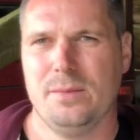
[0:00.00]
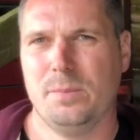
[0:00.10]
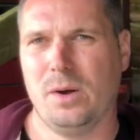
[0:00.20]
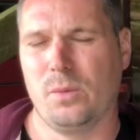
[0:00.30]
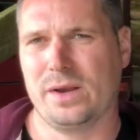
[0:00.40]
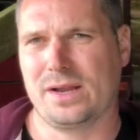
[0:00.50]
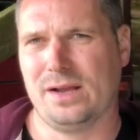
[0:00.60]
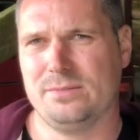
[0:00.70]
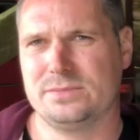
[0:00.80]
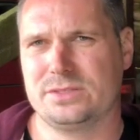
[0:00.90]
But when it
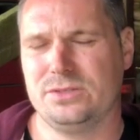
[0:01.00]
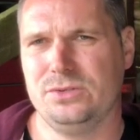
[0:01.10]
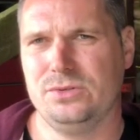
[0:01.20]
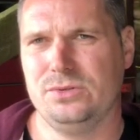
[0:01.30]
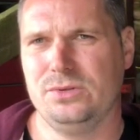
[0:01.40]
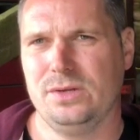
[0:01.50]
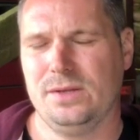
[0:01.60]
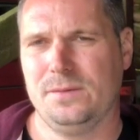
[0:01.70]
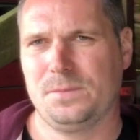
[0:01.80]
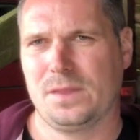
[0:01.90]
comes to
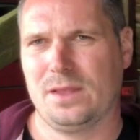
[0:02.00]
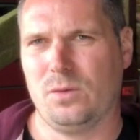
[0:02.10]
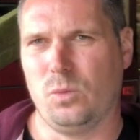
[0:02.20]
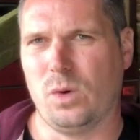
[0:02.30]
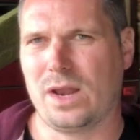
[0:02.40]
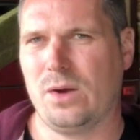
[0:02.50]
what I